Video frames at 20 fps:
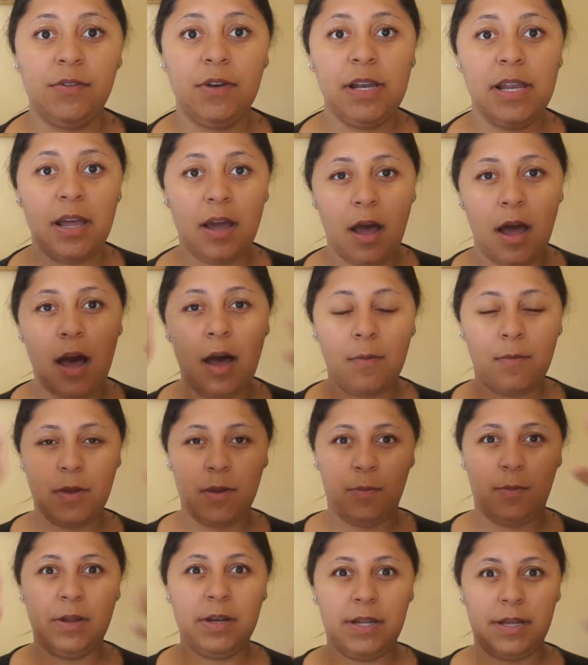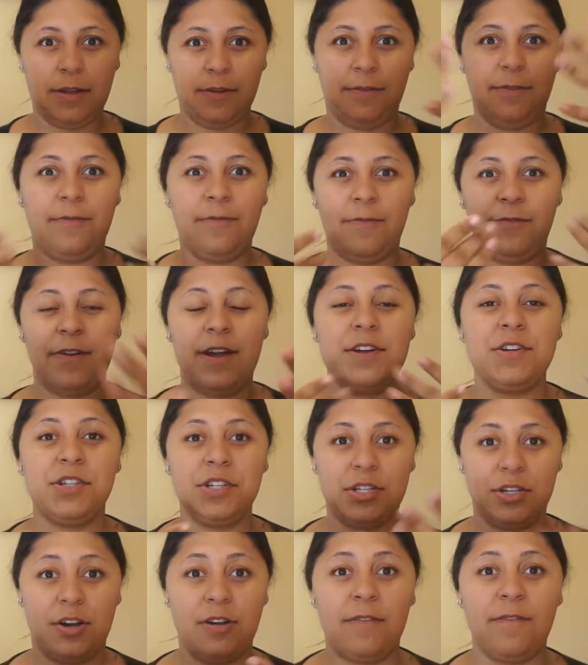really hot, we want to
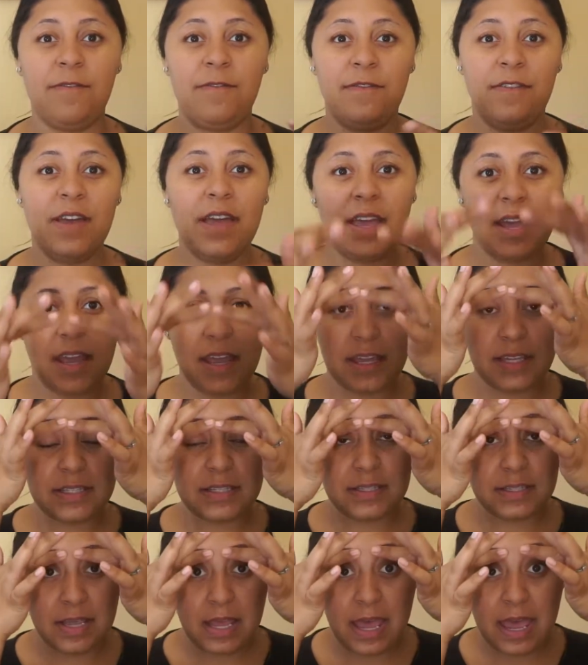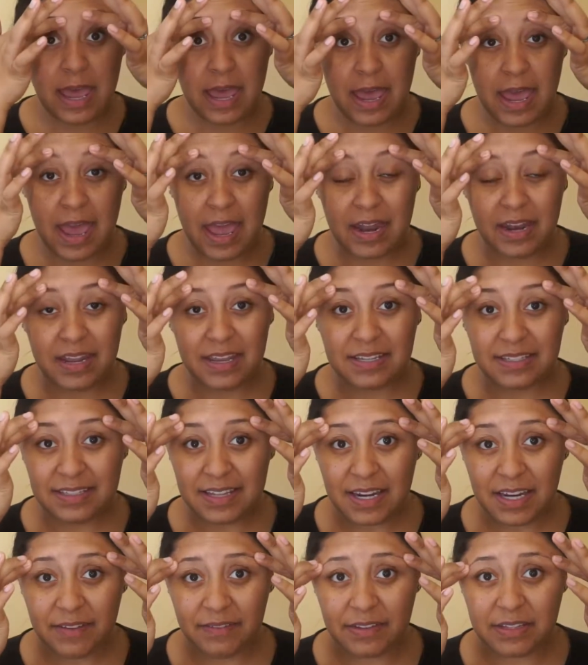freshen our face. And it's
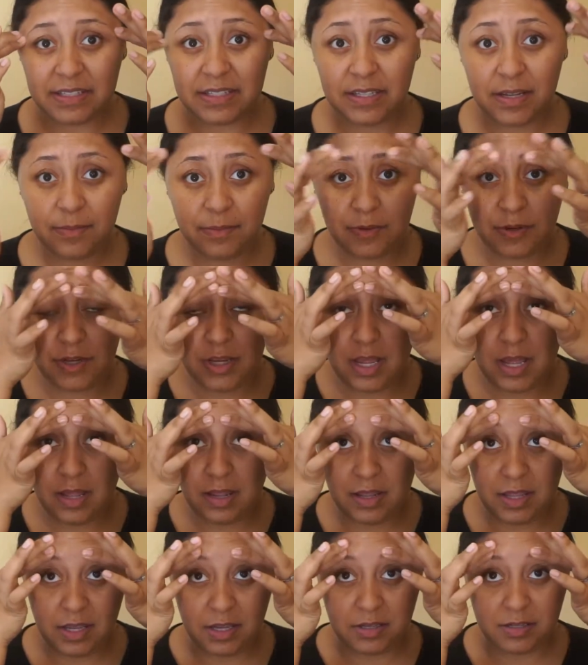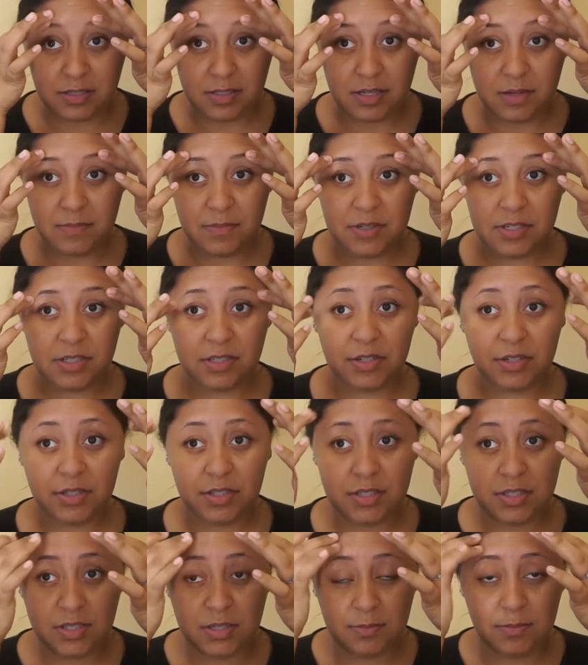not even summer yet. Like, summer
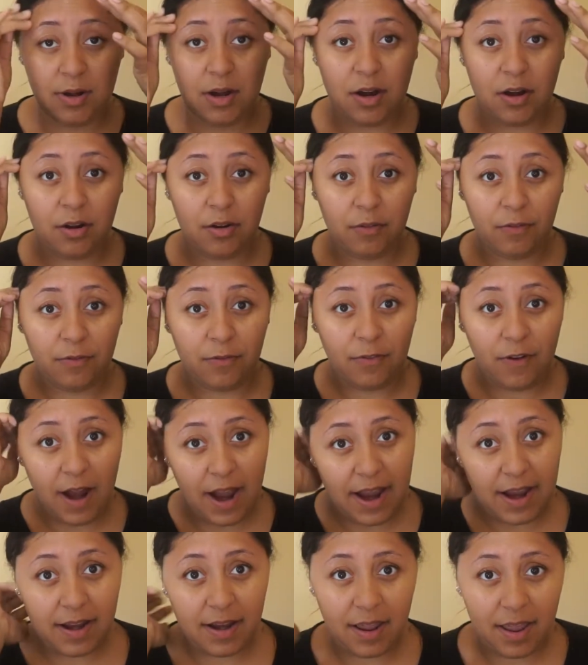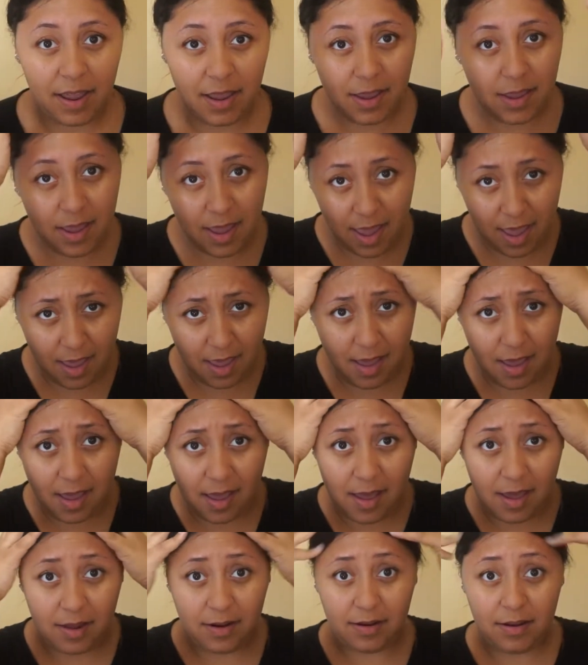starts tomorrow, Friday.
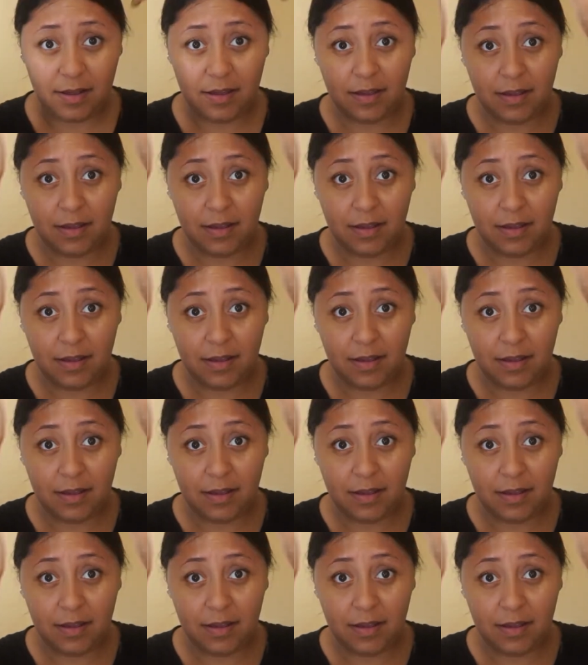And